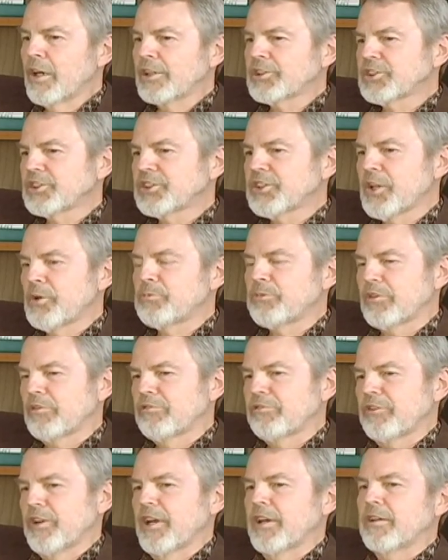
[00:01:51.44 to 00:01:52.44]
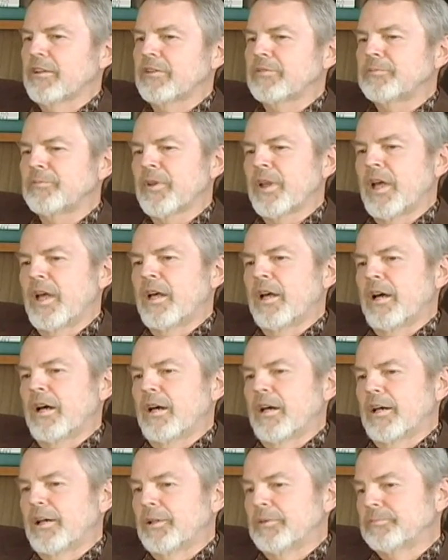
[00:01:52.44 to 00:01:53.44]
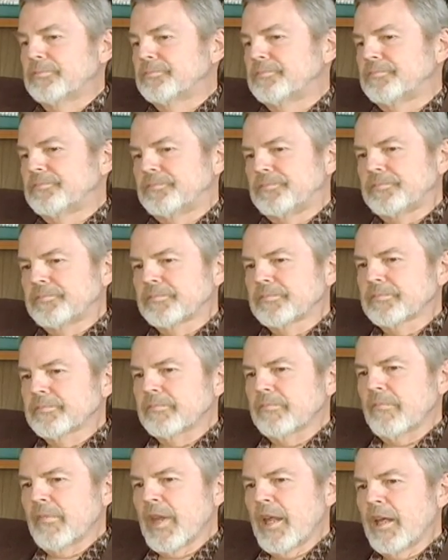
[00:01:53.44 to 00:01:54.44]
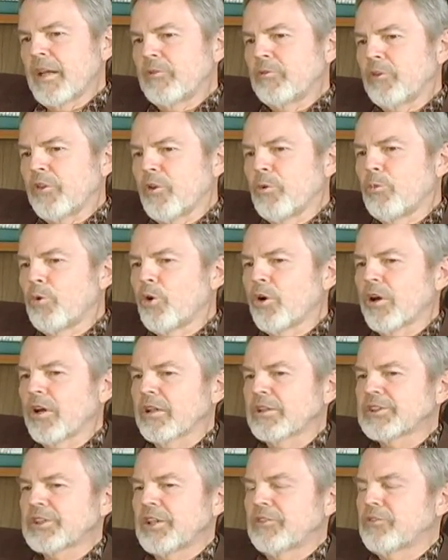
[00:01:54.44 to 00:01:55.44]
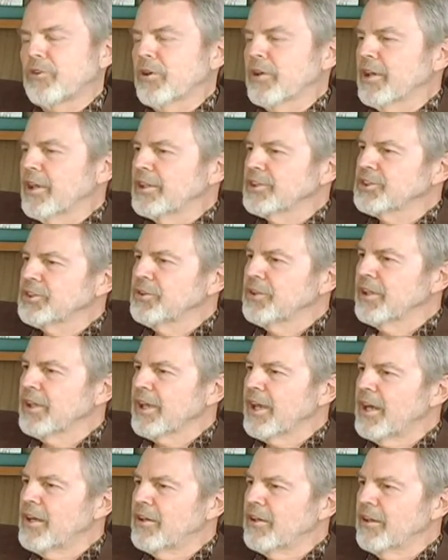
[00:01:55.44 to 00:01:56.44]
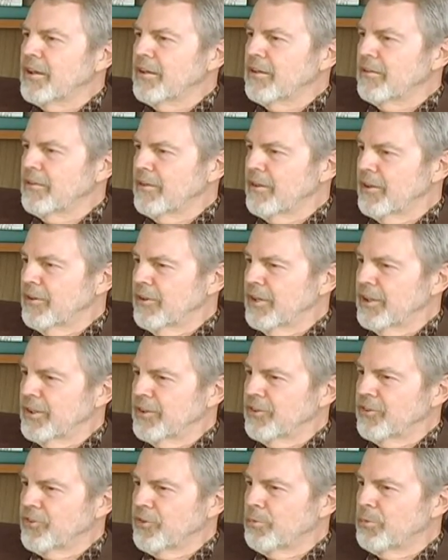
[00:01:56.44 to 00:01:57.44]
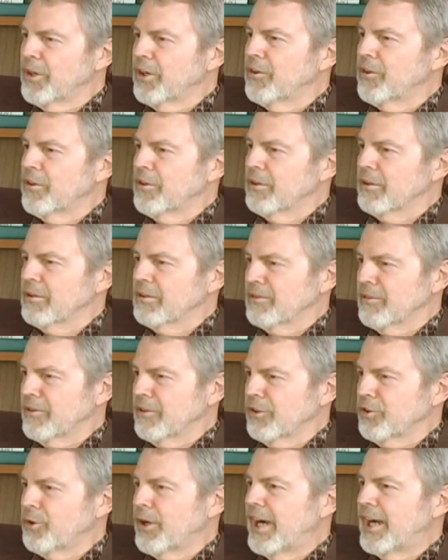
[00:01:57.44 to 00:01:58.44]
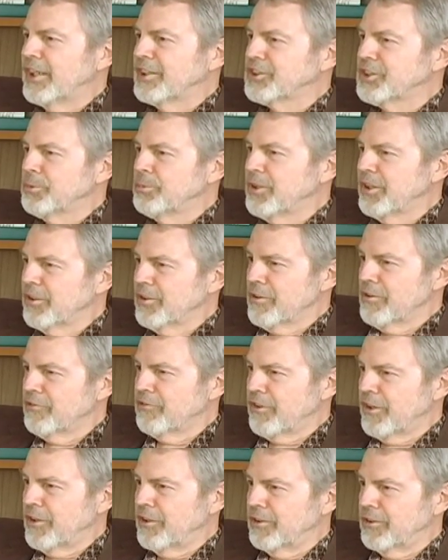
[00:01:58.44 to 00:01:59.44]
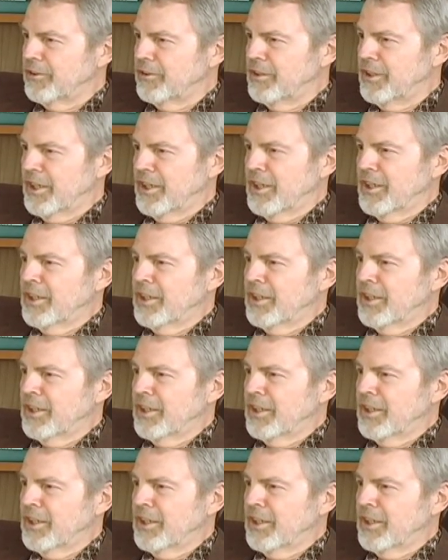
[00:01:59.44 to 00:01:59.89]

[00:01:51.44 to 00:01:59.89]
causes them to fail. Um, and the more self-organized criticality there is, the bigger the, the crash, the bigger the failure.